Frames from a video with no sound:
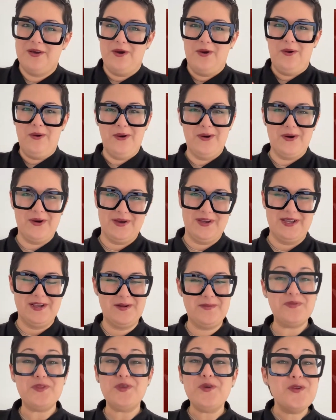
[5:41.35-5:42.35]
Oh,
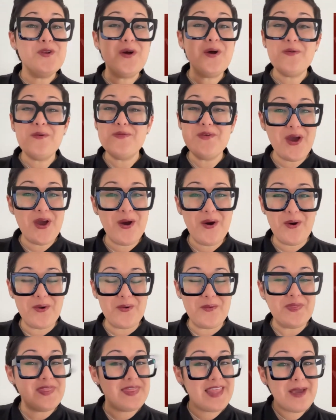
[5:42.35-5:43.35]
you don't
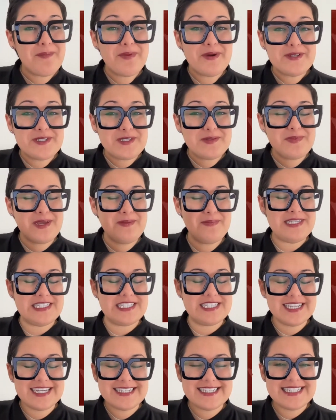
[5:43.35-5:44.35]
know. That person might be
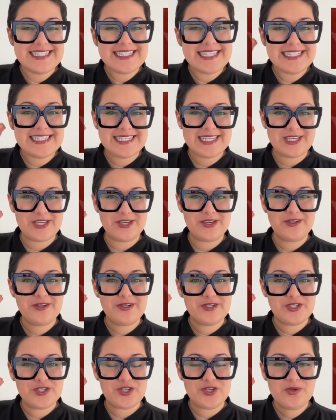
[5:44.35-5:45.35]
just as insecure
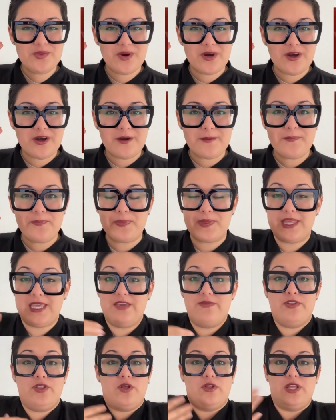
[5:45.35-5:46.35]
as you are,
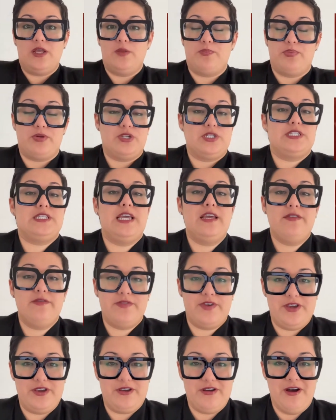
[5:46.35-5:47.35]
even though they present
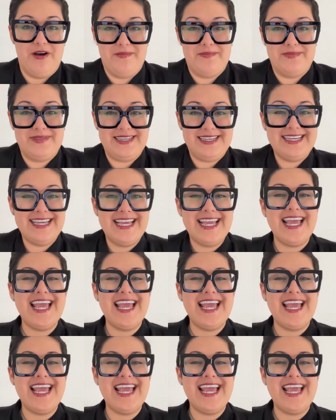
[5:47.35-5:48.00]
very calmly.